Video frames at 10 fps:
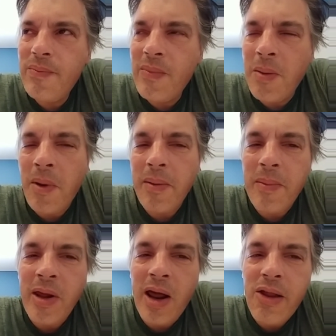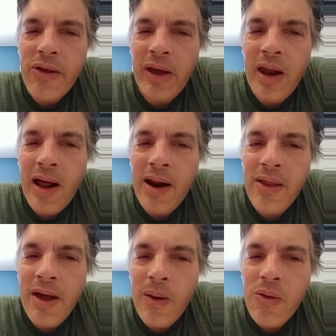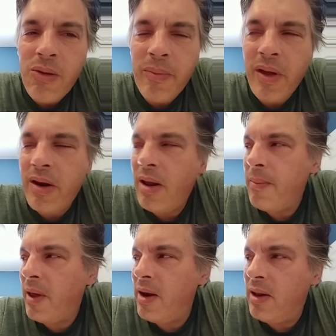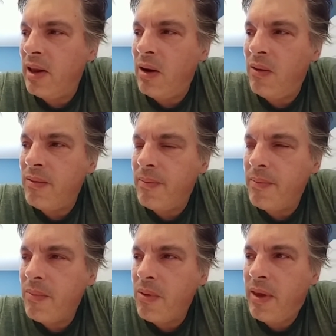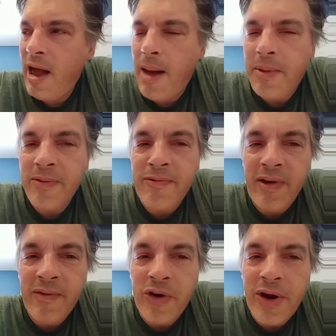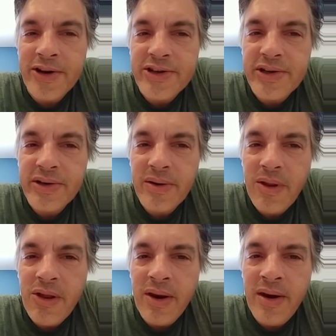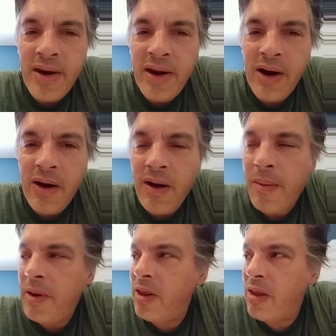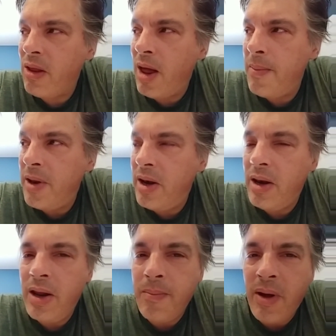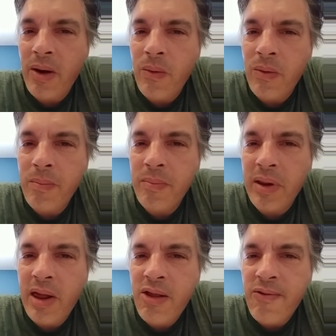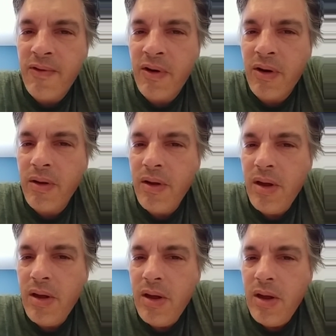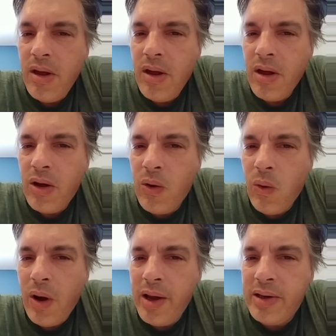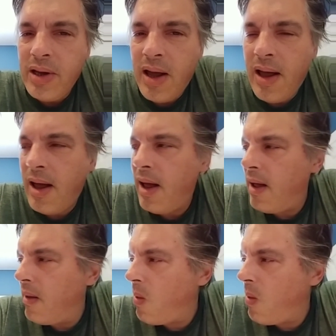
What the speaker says: it might be nice to get out of the house a bit. I'm getting a little cabin feverish sitting here. I've been in my own place for quite a